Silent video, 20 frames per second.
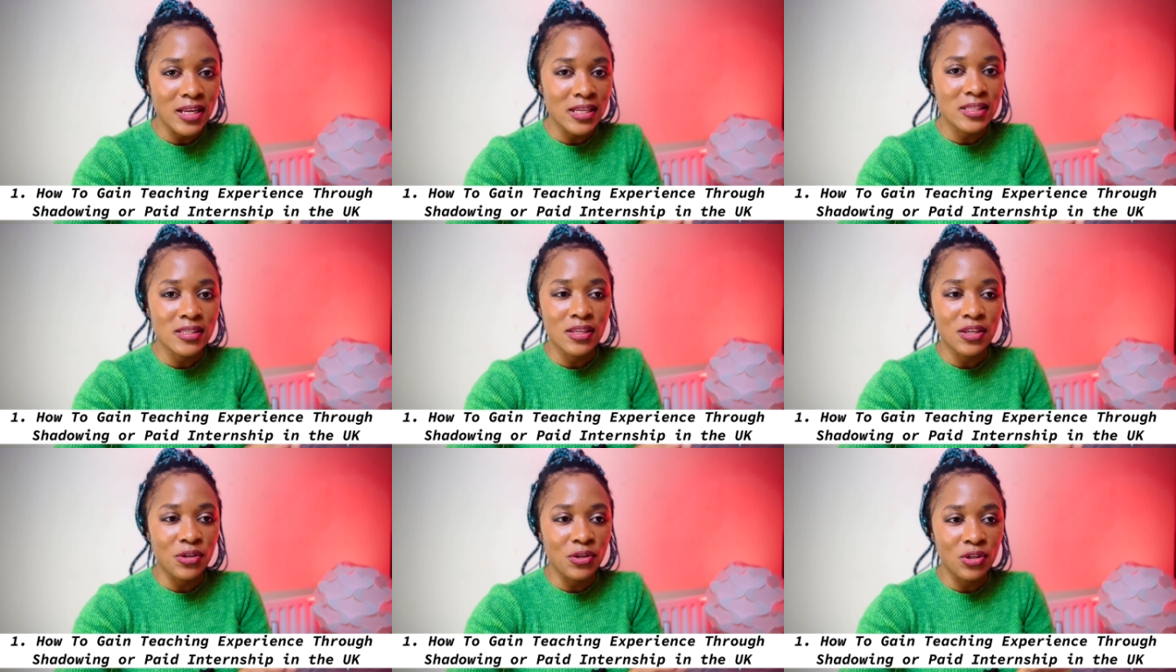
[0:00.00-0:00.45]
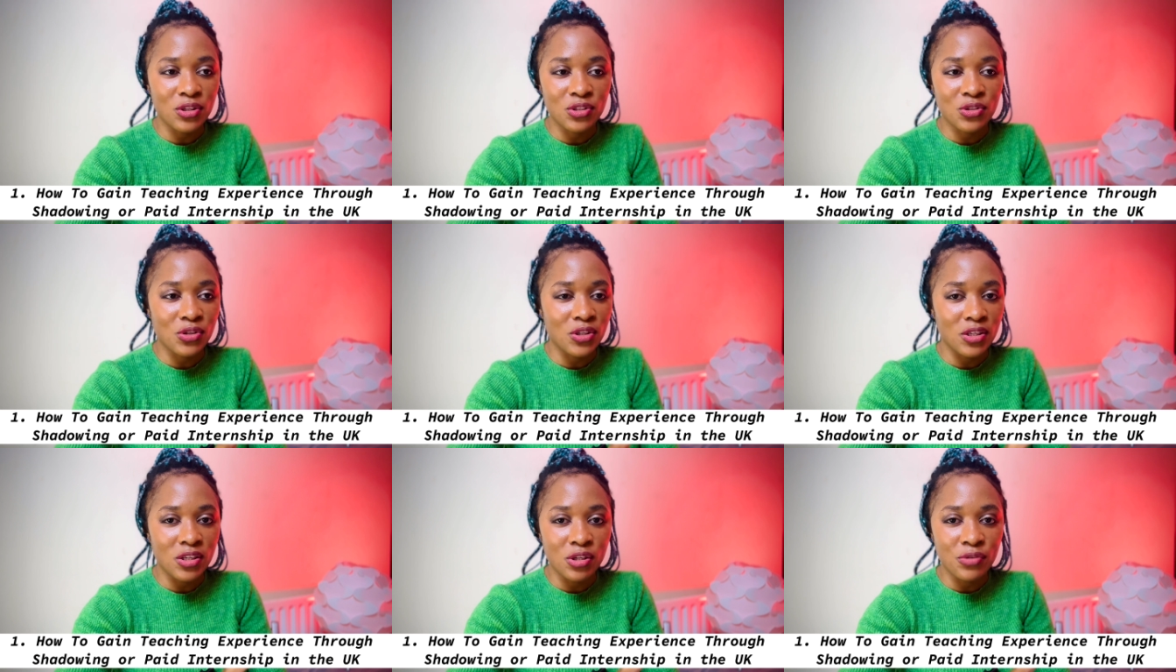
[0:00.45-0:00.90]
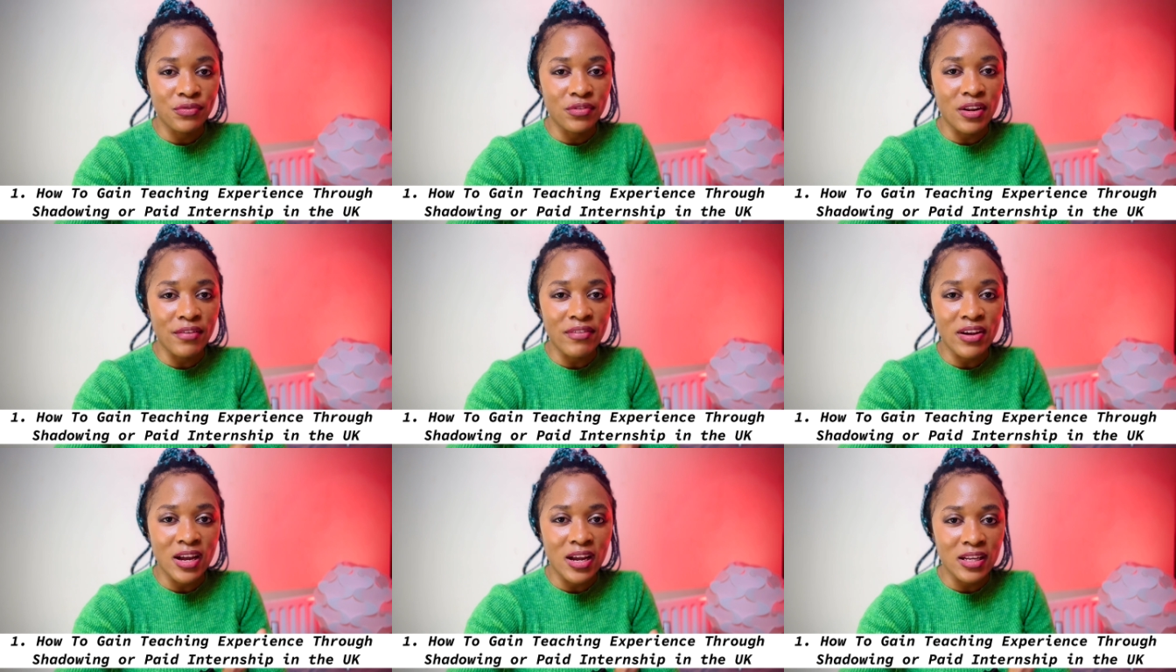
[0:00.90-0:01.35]
Let's say you're a trainee, you've
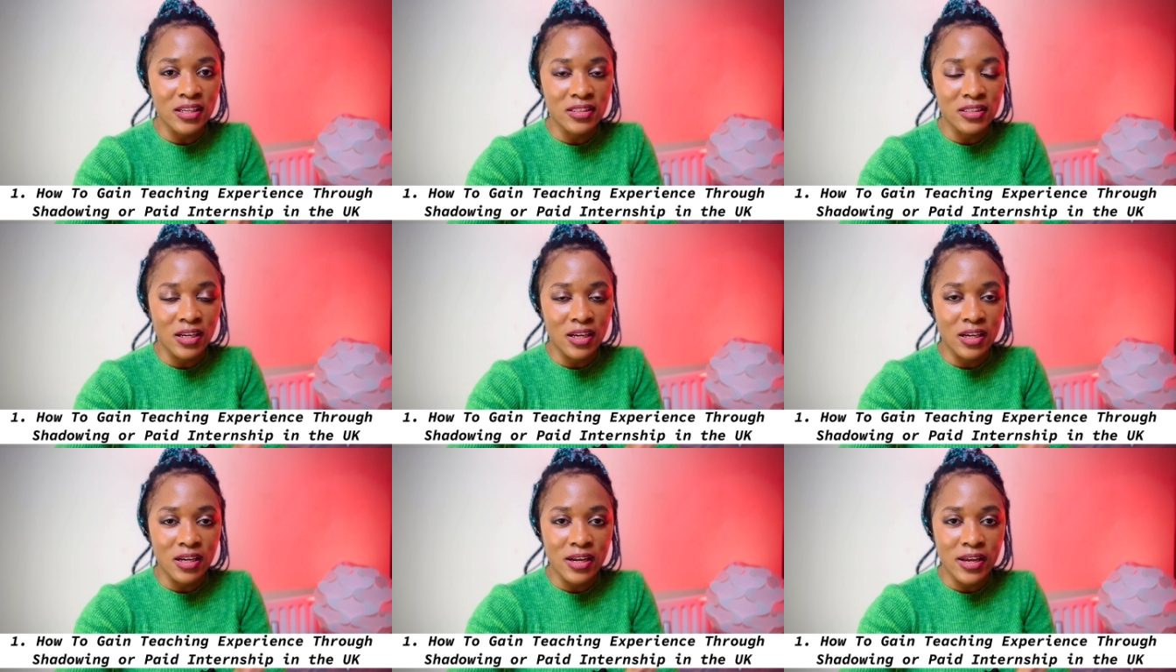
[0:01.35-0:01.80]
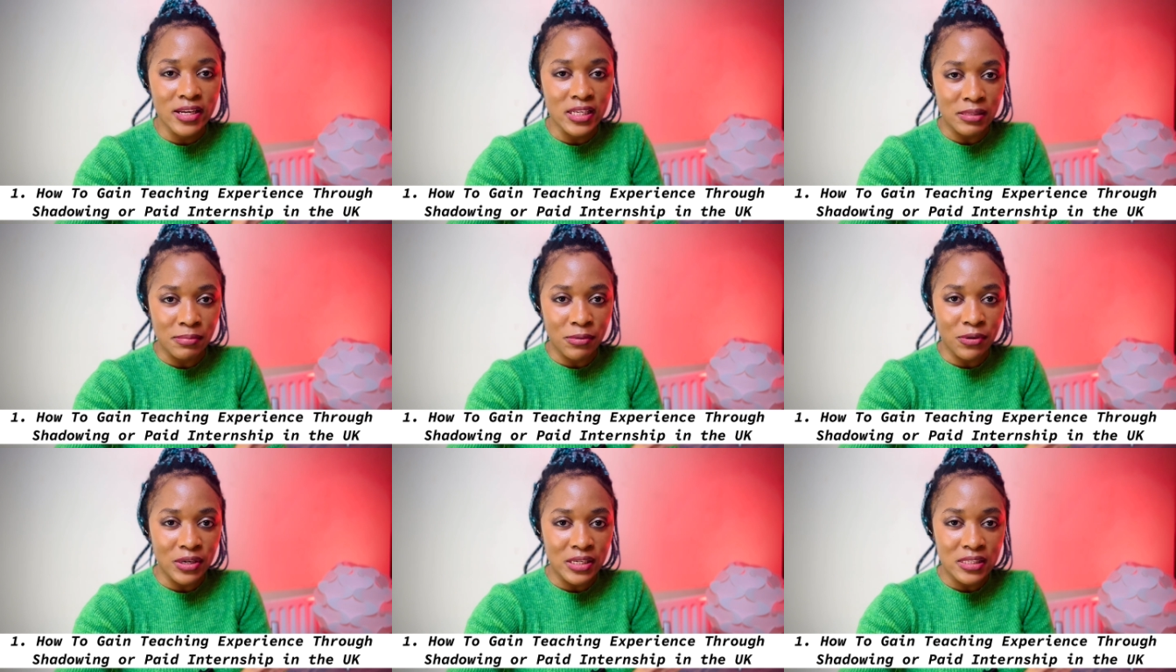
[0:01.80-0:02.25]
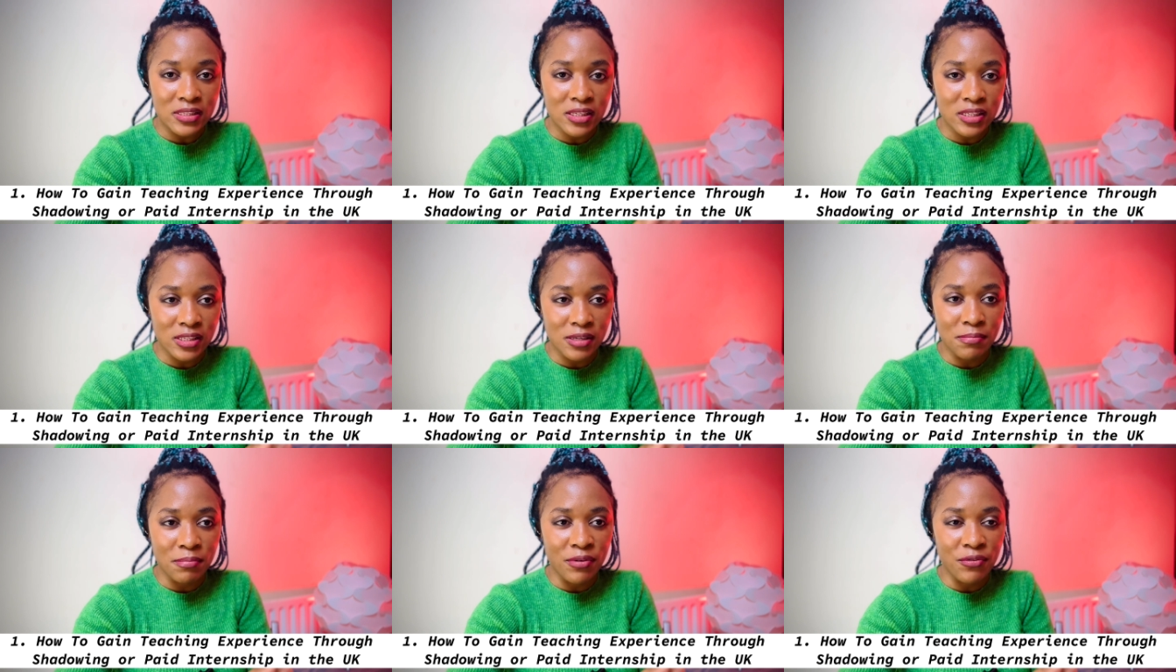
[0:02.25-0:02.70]
never had experience
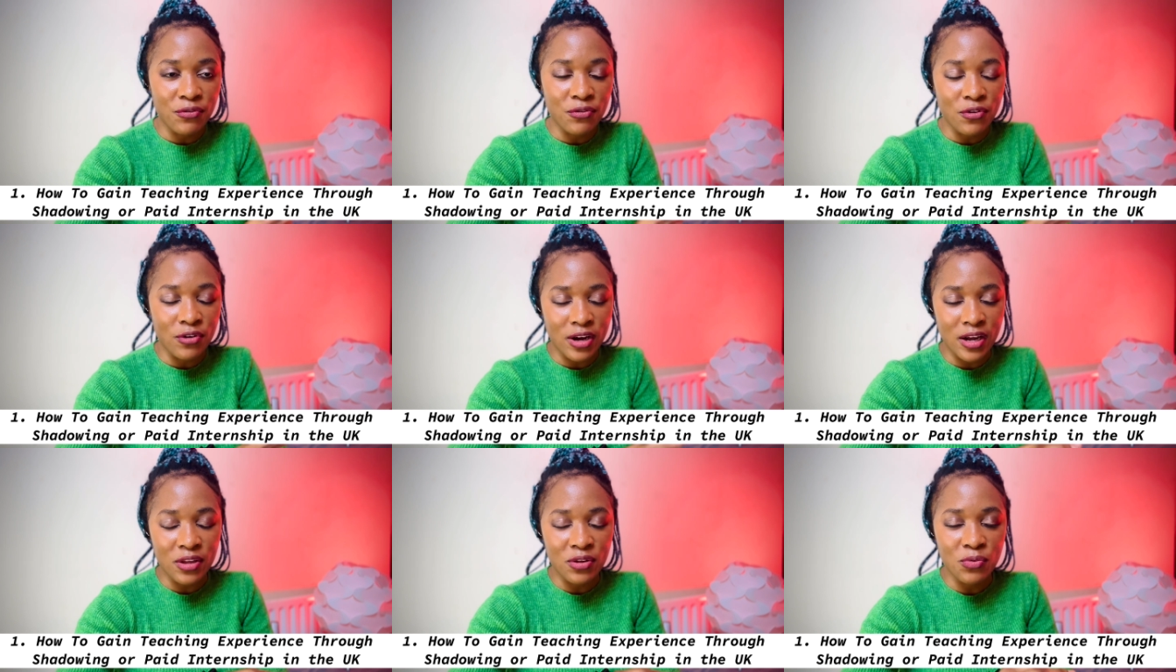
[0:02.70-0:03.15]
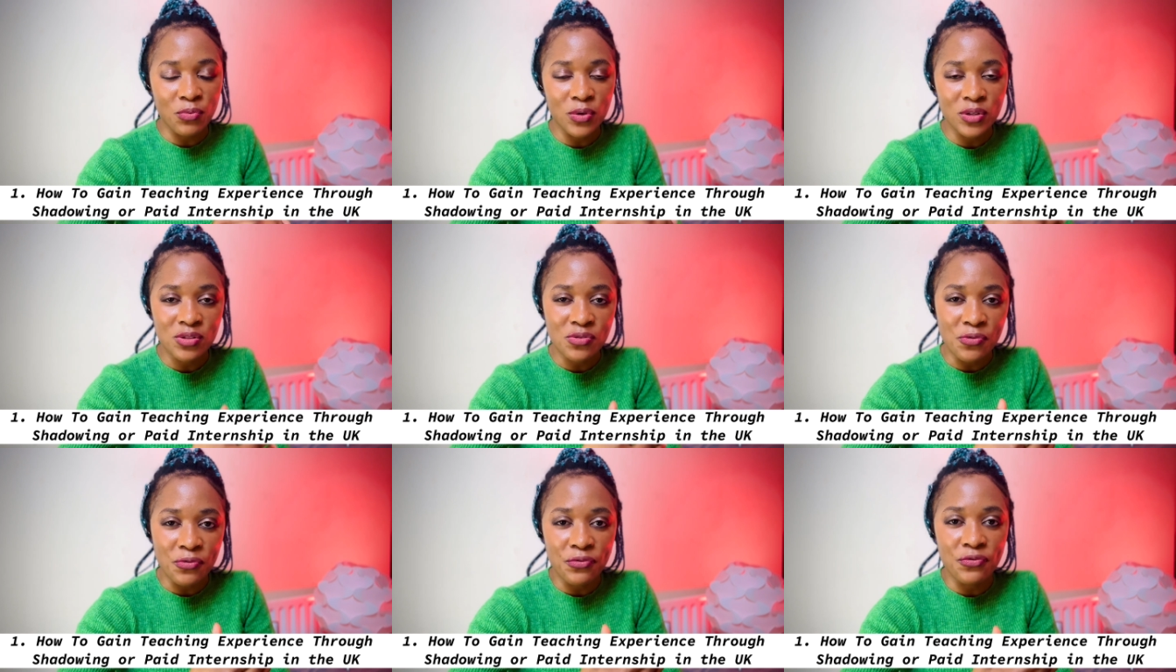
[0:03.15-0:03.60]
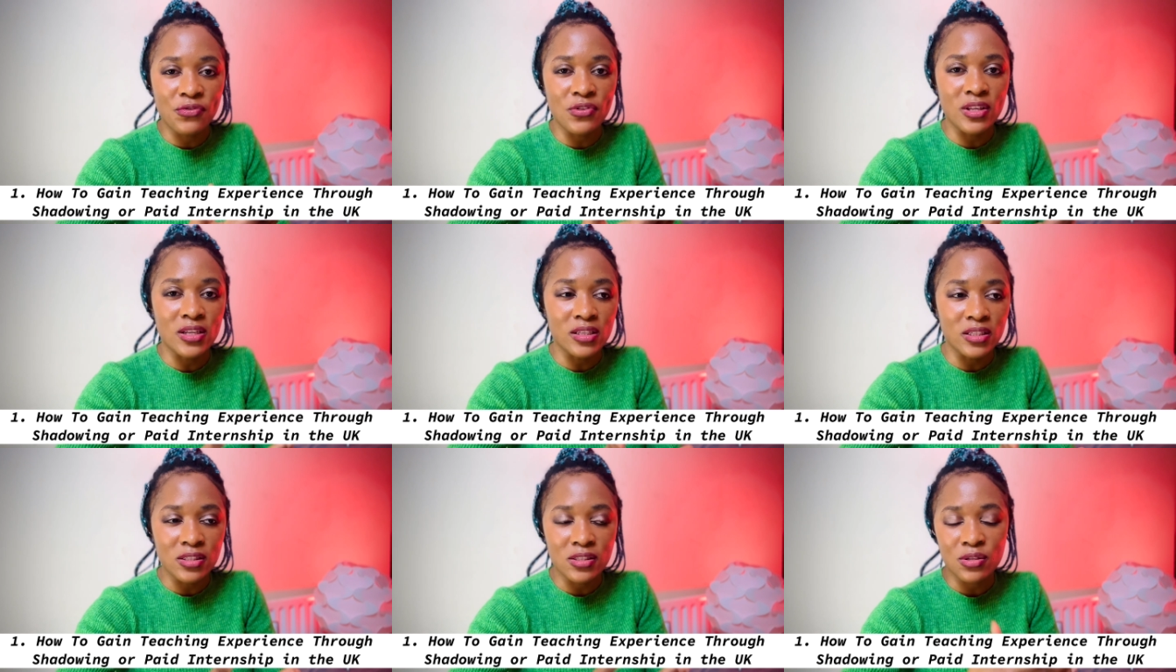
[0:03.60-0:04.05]
teaching before, and you want to
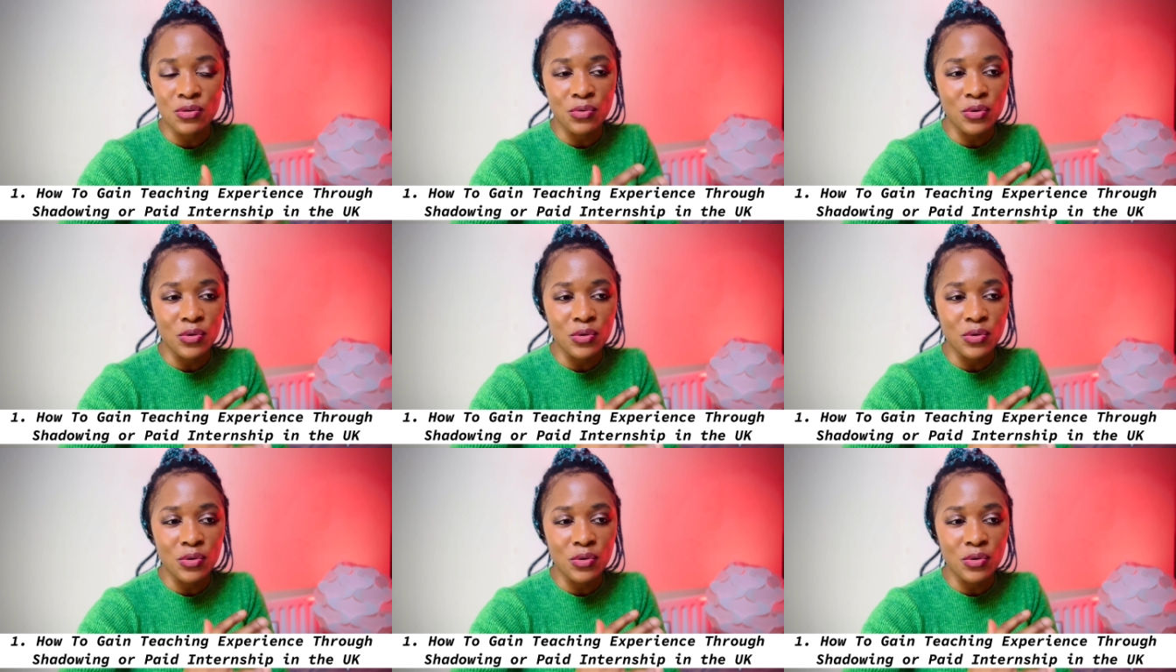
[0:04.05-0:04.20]
feel it,